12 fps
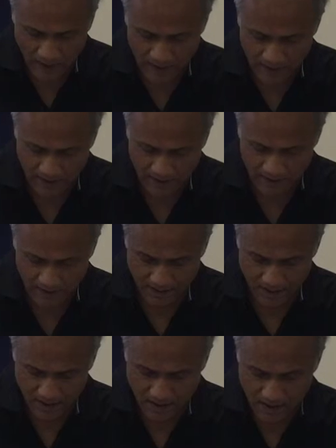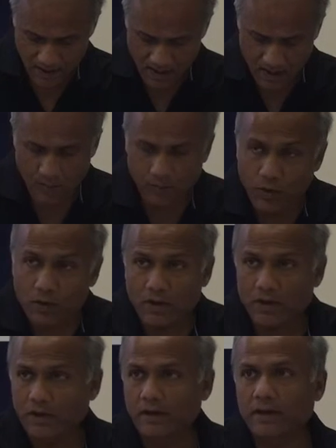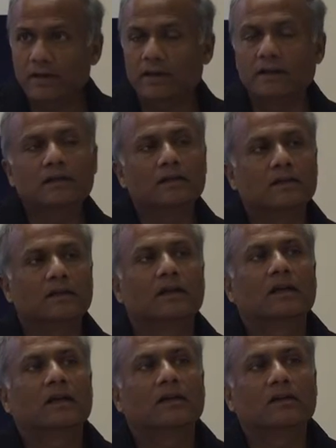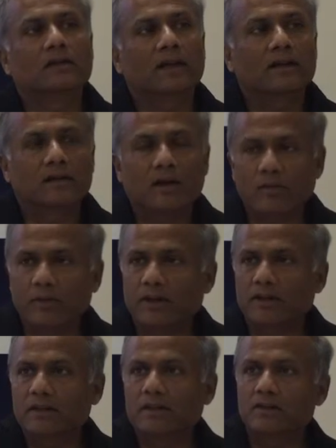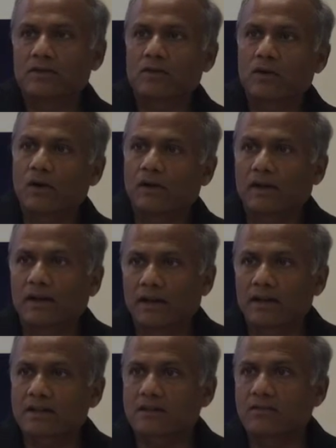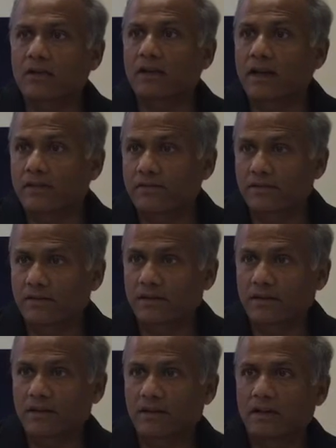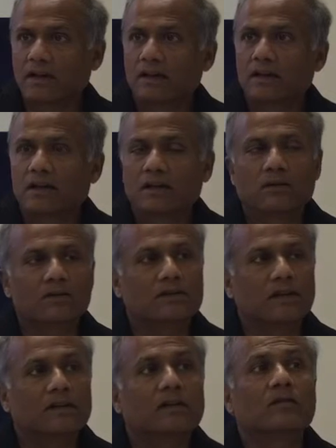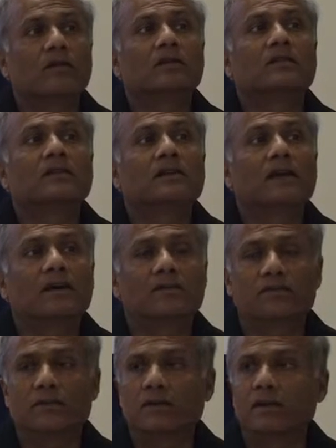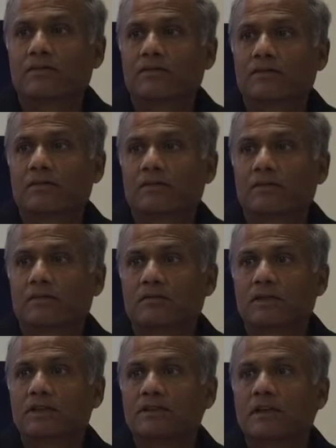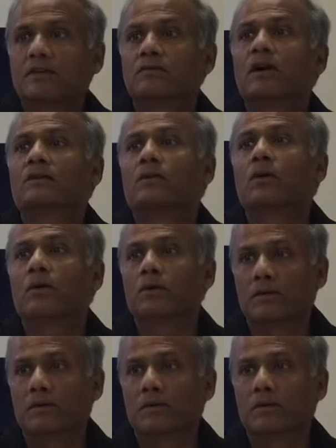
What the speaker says: There is a book written on that topic. Is called Lust for Life. Was written on the life of Vincent van Gogh.